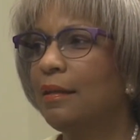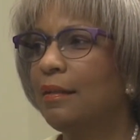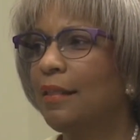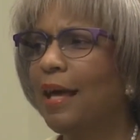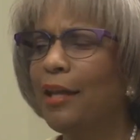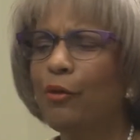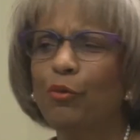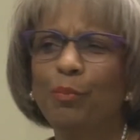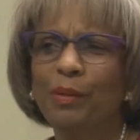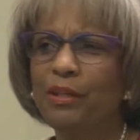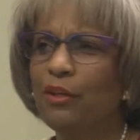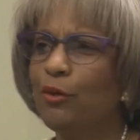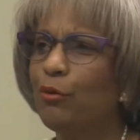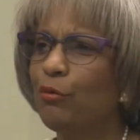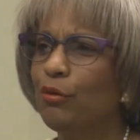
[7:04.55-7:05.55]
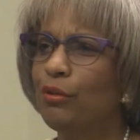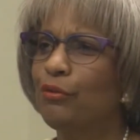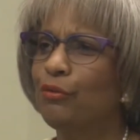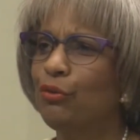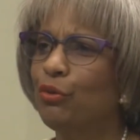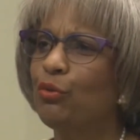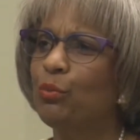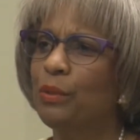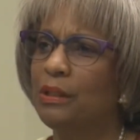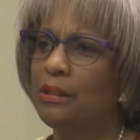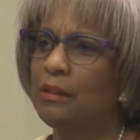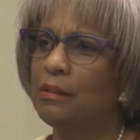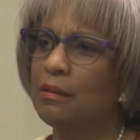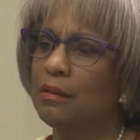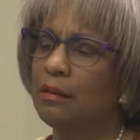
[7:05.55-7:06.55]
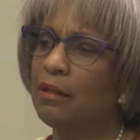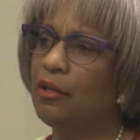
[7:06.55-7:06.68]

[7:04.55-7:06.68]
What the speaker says: that opened a whole new world,